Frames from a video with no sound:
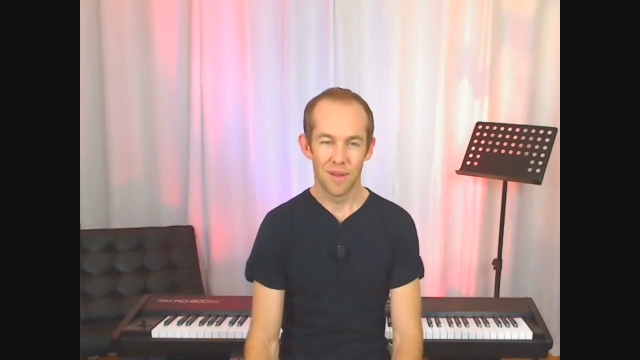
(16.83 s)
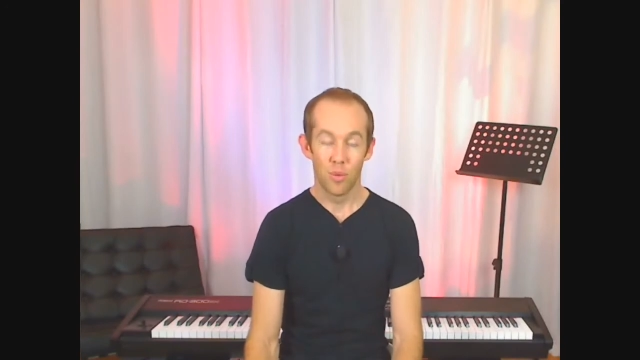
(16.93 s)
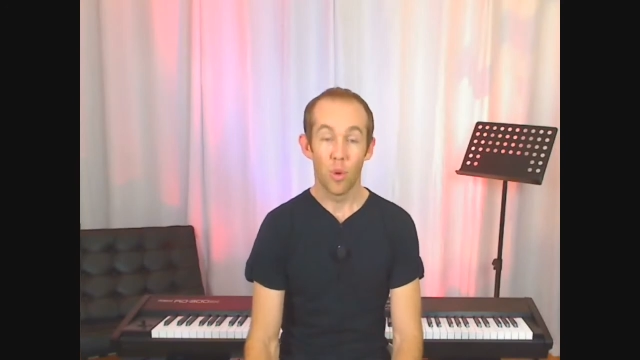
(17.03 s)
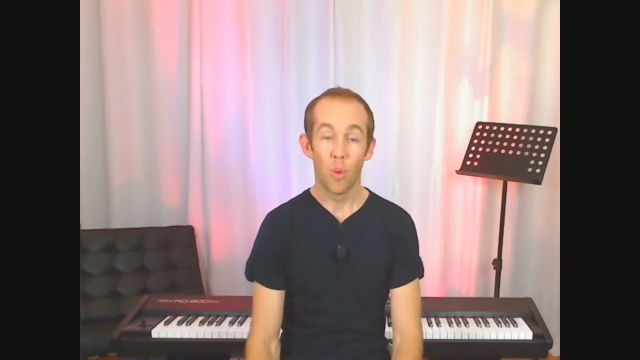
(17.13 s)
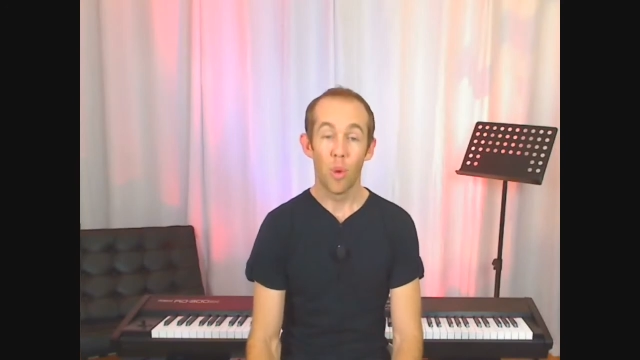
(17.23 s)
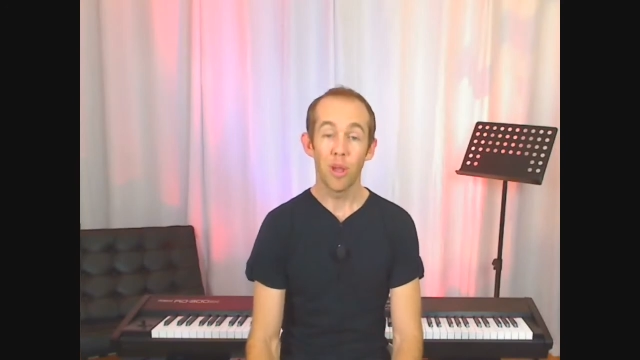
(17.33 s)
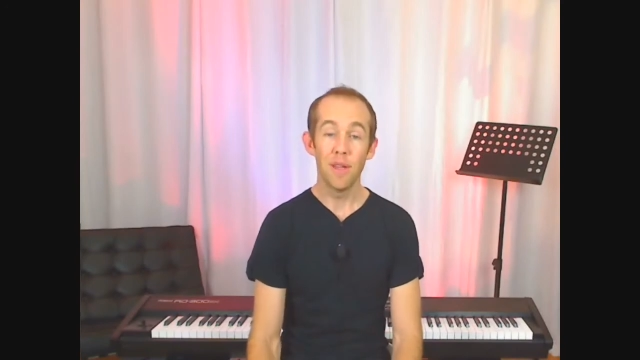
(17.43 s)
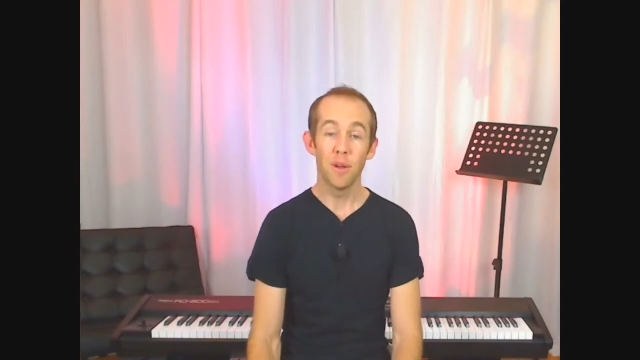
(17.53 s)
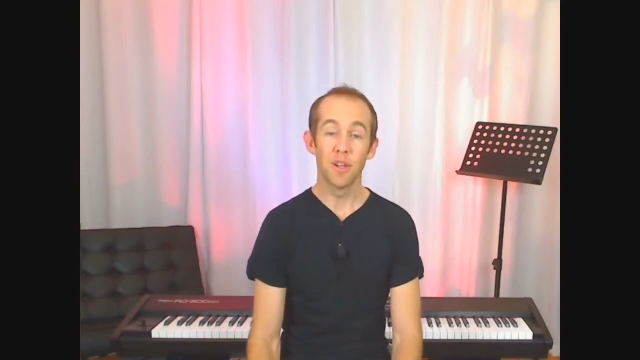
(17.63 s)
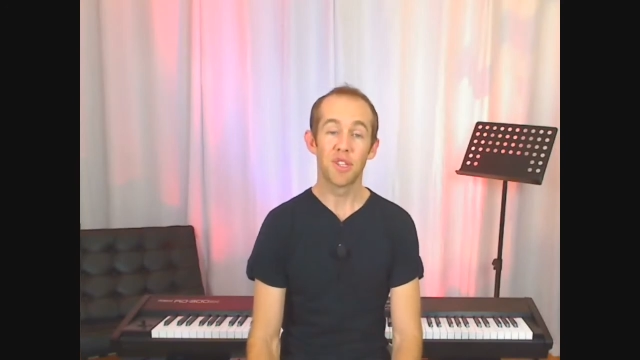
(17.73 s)
We were
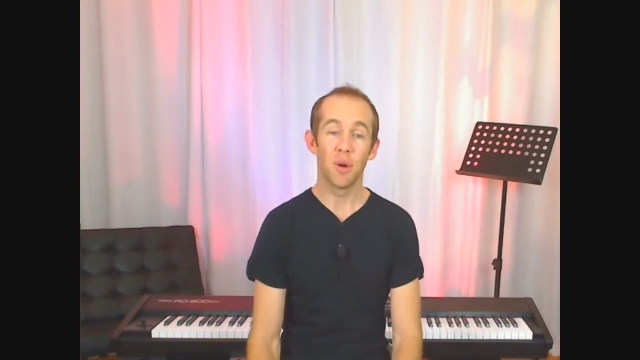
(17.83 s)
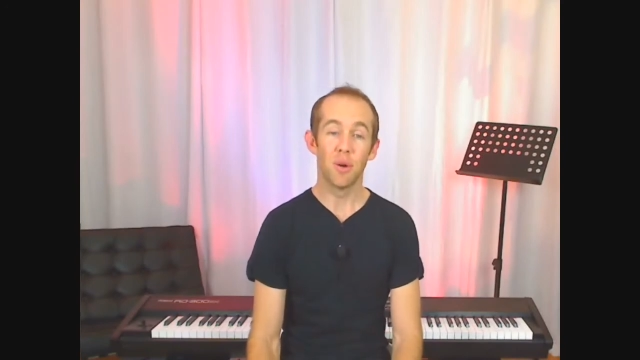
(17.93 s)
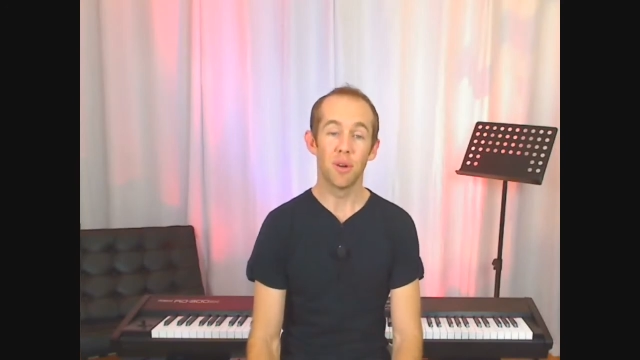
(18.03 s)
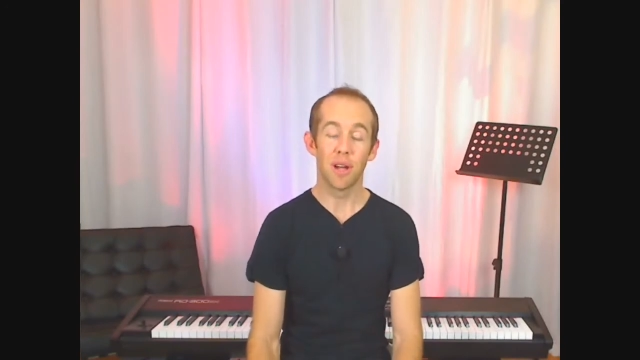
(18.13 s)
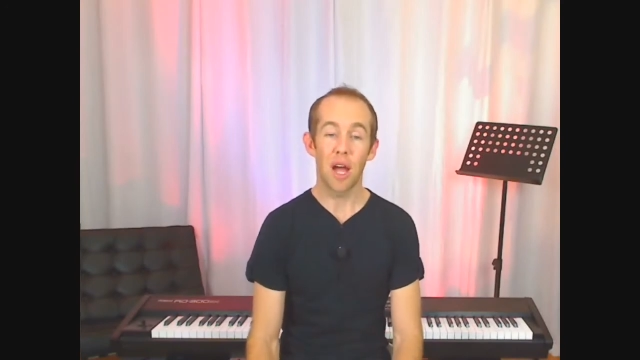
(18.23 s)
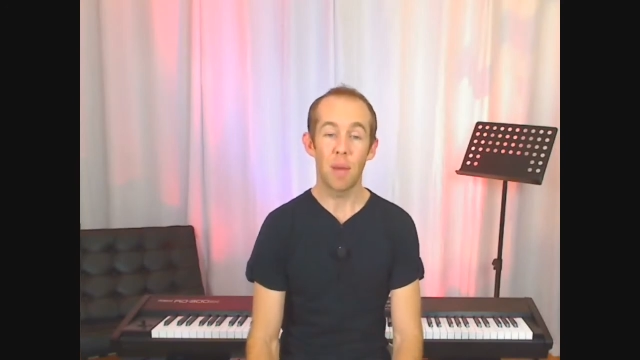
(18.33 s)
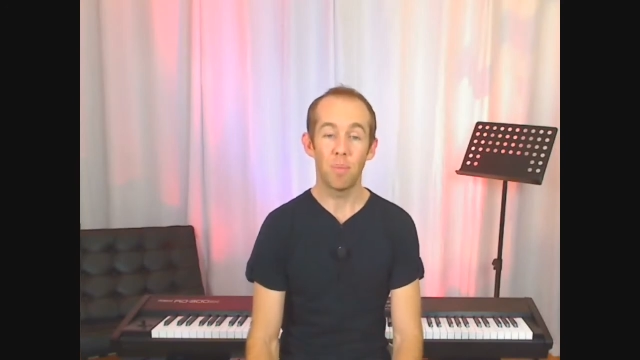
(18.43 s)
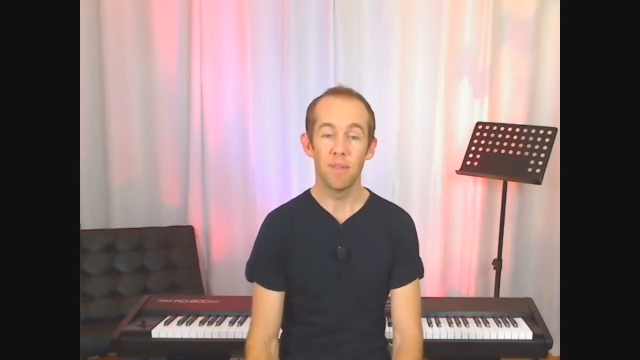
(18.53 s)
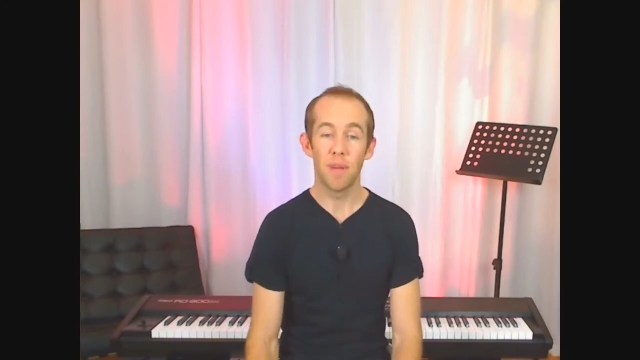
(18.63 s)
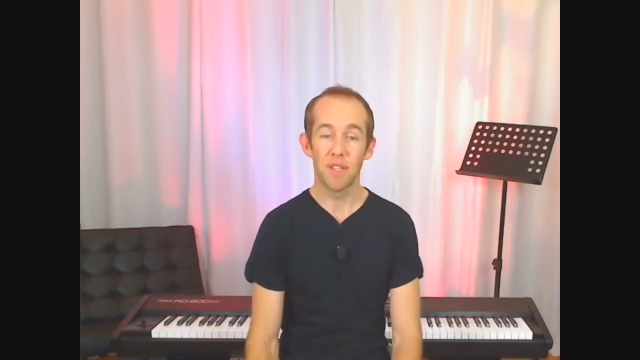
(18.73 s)
working on a song a
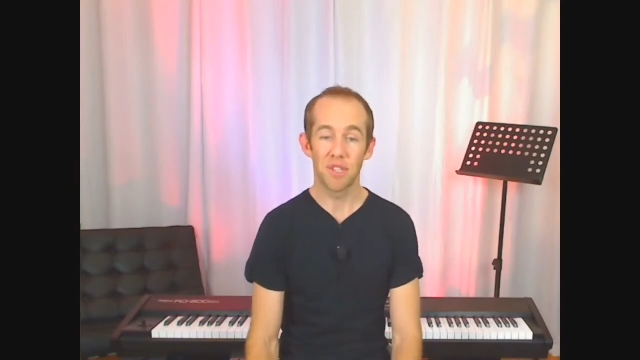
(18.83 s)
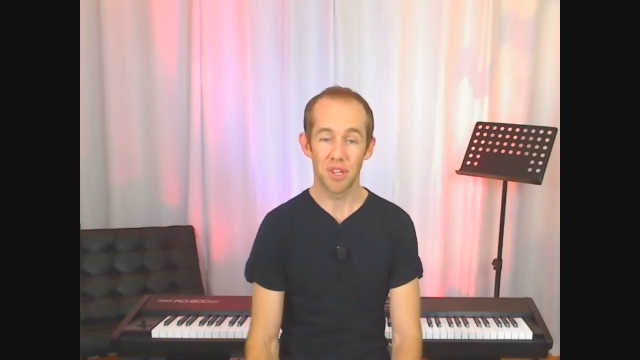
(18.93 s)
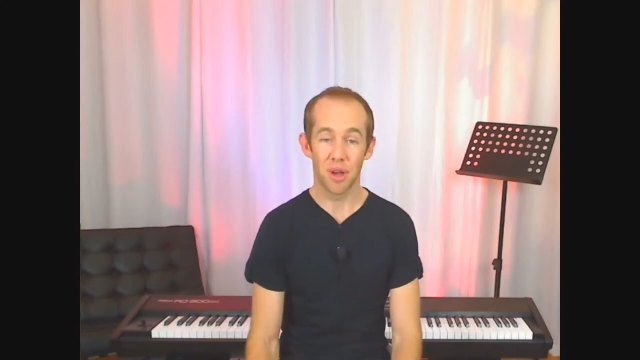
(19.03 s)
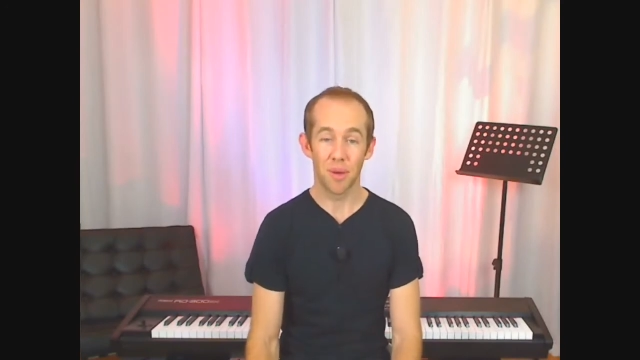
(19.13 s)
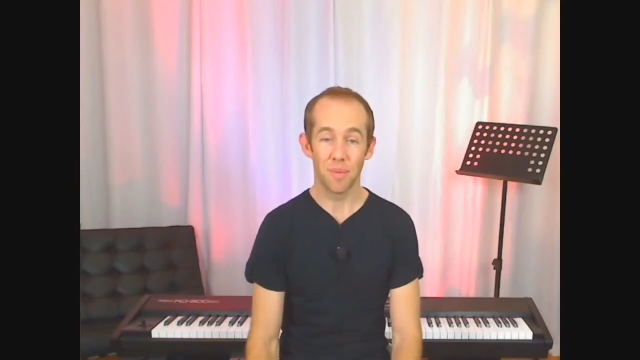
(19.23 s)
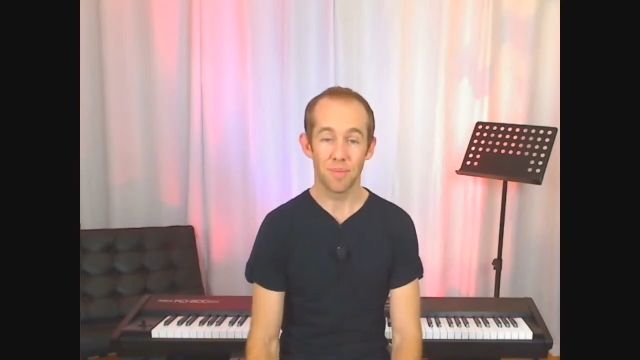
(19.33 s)
couple of months ago,